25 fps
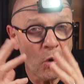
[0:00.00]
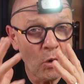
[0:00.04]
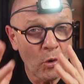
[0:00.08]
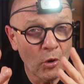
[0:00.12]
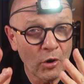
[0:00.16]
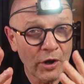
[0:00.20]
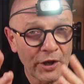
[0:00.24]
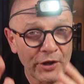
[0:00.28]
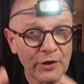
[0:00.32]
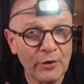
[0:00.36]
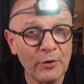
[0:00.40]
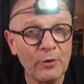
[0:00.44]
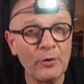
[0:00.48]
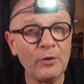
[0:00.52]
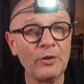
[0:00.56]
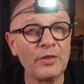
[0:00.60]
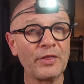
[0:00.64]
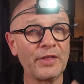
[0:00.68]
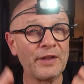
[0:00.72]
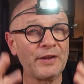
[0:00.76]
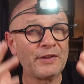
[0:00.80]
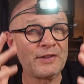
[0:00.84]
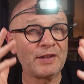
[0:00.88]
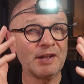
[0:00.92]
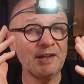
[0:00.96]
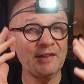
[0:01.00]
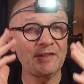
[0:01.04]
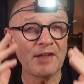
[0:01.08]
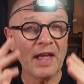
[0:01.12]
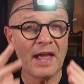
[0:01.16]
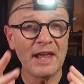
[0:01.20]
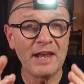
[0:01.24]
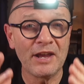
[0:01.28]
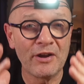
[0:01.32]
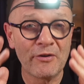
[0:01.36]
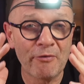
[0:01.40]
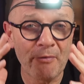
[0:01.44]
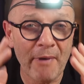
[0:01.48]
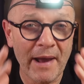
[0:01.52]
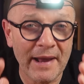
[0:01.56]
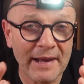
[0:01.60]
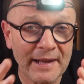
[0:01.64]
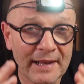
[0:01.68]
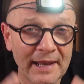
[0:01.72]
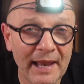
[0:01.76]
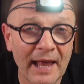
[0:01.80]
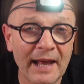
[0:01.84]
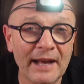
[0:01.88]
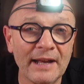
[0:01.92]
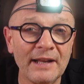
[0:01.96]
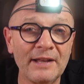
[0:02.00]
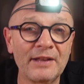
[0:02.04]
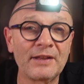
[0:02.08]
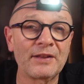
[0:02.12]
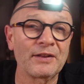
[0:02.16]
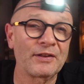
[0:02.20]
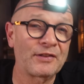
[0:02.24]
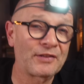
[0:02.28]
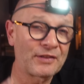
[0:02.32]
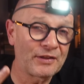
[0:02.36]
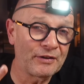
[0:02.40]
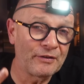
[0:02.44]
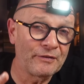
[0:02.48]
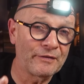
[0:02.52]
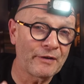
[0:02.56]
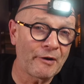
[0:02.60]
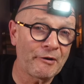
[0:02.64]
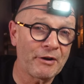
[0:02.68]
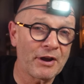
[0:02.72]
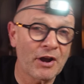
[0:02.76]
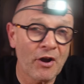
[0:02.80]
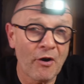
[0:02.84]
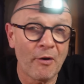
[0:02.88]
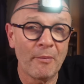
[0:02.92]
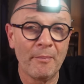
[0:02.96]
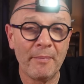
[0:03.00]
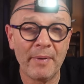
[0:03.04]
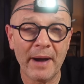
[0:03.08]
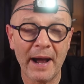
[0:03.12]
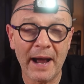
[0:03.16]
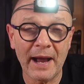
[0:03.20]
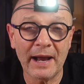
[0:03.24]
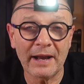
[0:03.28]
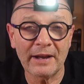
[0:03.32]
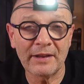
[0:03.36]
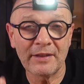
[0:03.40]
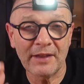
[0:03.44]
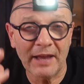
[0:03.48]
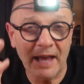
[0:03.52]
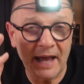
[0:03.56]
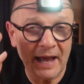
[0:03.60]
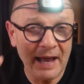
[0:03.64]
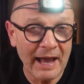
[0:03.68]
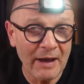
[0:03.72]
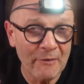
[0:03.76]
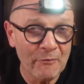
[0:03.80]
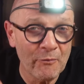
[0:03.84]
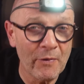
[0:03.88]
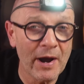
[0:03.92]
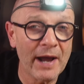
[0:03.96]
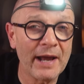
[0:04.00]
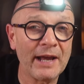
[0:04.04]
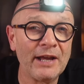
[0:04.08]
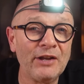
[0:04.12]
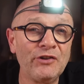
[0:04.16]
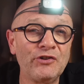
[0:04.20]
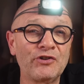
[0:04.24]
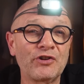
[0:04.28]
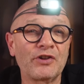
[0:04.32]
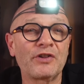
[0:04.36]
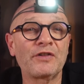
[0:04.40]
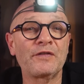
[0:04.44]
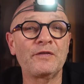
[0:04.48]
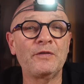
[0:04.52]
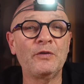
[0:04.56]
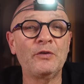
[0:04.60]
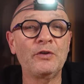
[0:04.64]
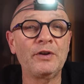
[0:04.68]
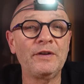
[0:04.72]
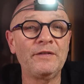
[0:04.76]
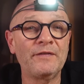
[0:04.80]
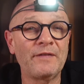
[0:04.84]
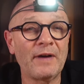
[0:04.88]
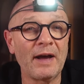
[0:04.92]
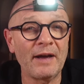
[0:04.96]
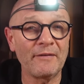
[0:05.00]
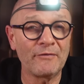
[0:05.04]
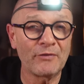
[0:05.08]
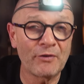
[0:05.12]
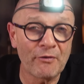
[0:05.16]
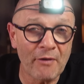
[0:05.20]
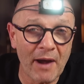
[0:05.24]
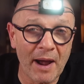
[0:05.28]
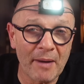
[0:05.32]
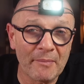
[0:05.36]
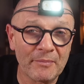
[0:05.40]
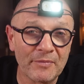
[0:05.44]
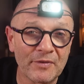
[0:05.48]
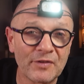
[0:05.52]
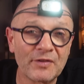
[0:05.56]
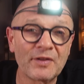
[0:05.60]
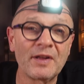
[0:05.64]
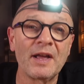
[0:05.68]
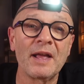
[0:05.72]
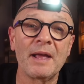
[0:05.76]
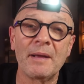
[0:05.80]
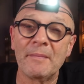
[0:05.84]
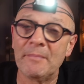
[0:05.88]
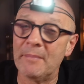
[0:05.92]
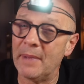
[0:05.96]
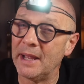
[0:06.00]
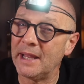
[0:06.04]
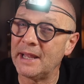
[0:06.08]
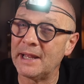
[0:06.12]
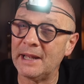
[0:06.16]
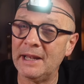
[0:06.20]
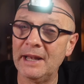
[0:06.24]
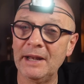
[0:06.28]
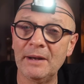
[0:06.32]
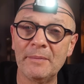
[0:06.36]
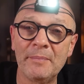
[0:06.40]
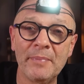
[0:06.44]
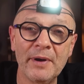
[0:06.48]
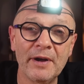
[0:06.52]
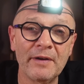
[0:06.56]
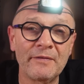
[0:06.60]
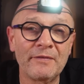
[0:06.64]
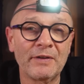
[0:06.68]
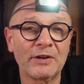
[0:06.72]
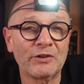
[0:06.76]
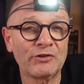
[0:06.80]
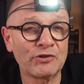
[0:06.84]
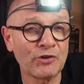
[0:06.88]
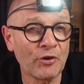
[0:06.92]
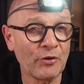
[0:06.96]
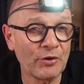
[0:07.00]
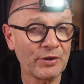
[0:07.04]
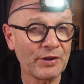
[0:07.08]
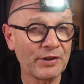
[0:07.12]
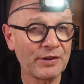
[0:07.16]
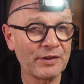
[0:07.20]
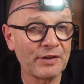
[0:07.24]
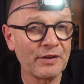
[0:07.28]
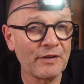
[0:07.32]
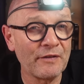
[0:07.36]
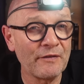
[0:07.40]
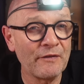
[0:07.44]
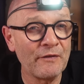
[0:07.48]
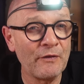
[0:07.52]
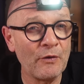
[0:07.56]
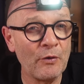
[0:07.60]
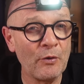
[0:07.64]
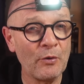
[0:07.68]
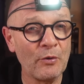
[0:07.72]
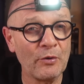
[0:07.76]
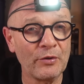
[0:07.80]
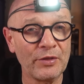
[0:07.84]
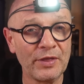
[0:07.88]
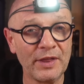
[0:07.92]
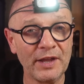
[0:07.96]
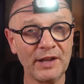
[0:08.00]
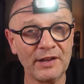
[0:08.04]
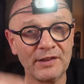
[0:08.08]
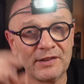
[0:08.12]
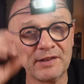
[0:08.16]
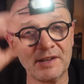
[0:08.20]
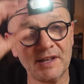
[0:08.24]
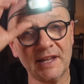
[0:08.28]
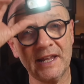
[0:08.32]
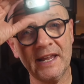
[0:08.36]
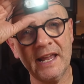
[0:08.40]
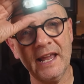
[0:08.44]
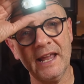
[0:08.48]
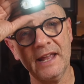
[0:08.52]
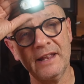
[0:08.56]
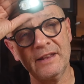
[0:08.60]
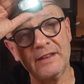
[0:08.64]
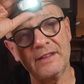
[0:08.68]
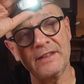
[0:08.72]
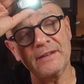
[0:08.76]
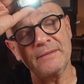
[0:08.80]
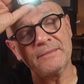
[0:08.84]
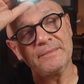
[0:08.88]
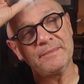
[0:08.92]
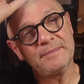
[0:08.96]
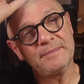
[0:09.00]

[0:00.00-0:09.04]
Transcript: All in all, this is a great light, still very compact and weighing just 45 grams, making it a perfect choice for this kit.